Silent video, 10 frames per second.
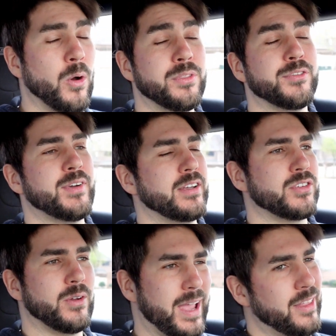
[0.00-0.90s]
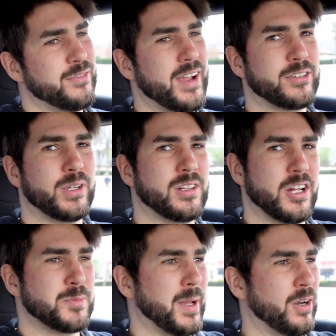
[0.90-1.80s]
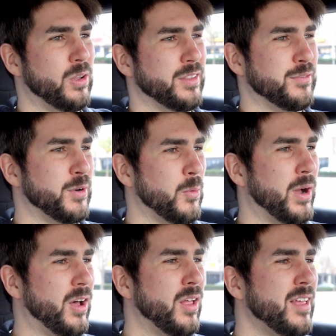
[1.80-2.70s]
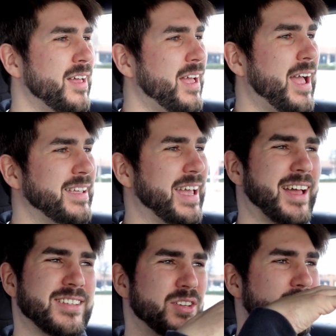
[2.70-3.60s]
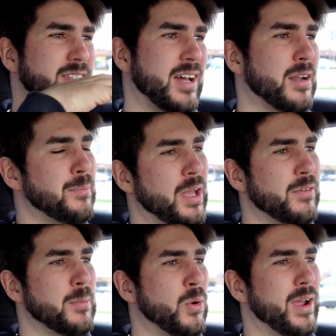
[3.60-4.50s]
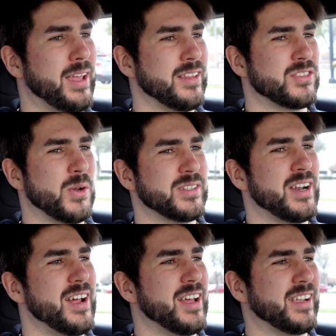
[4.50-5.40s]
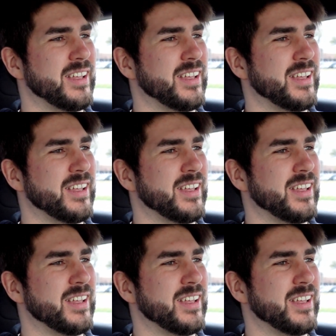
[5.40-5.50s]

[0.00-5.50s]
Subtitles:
The factory clutch pedal and the footwell. Yeah, so it's got a pivot point, and so it's not